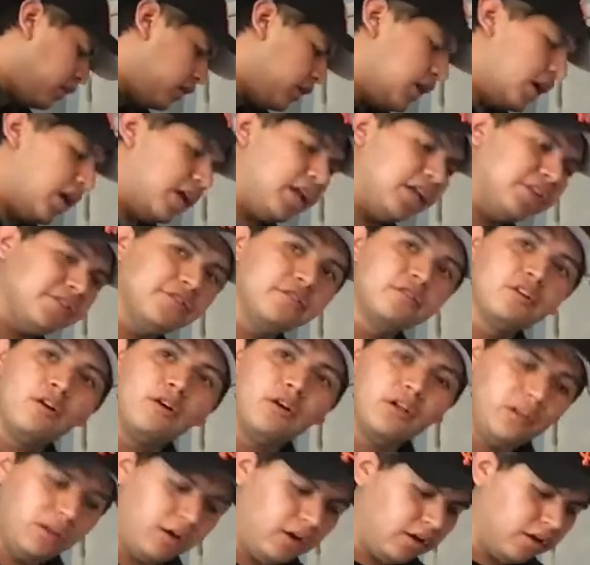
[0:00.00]
And as you
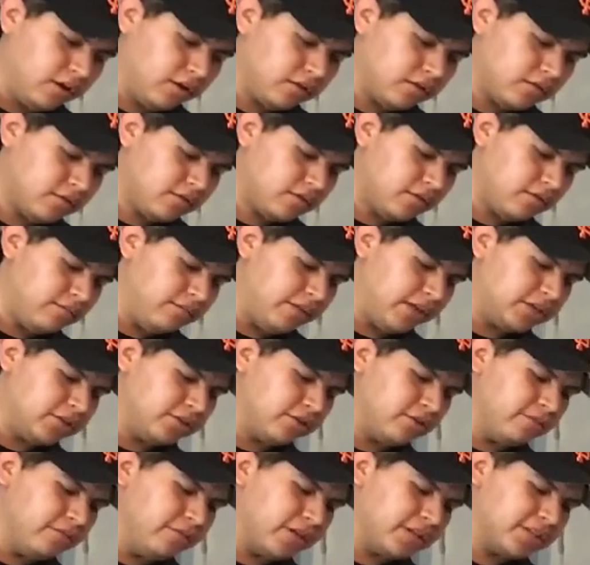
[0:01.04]
go along, make
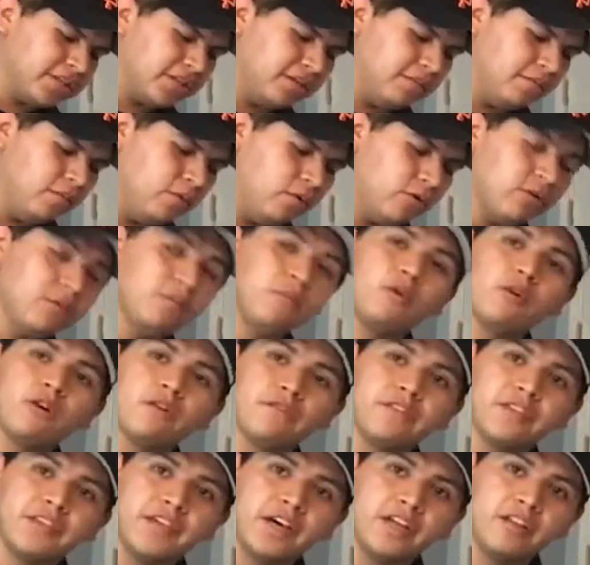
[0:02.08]
sure you're mixing more and more
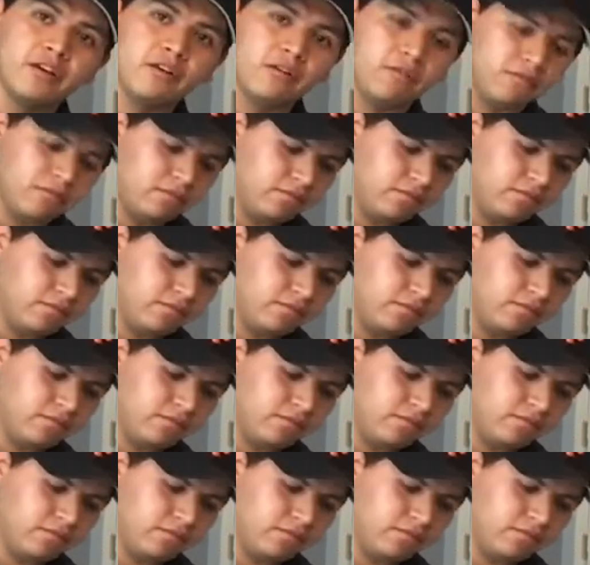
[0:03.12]
of the yellow.